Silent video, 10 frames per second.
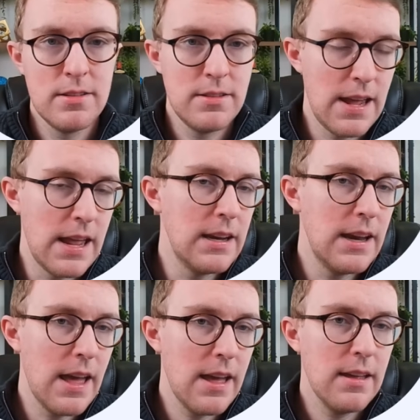day to
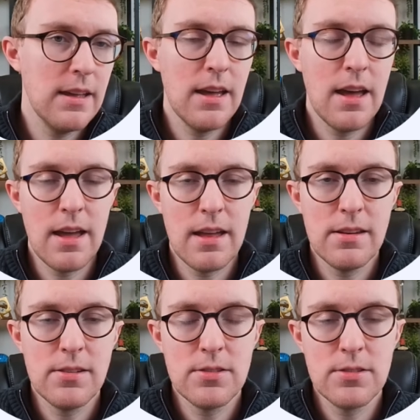day,
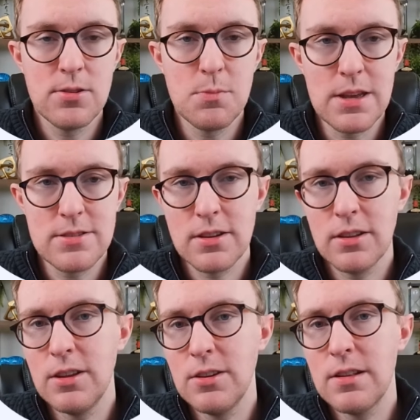and you
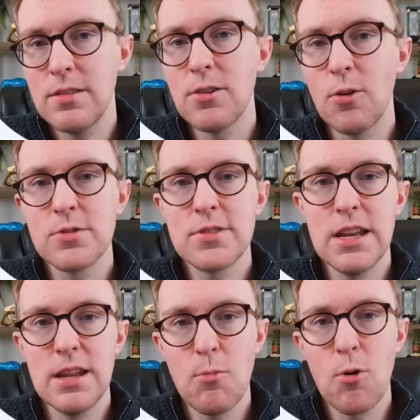basically don't see
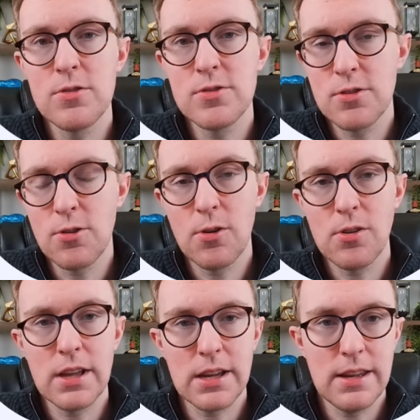any more
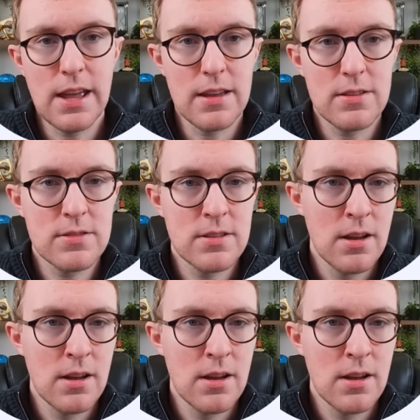0-click days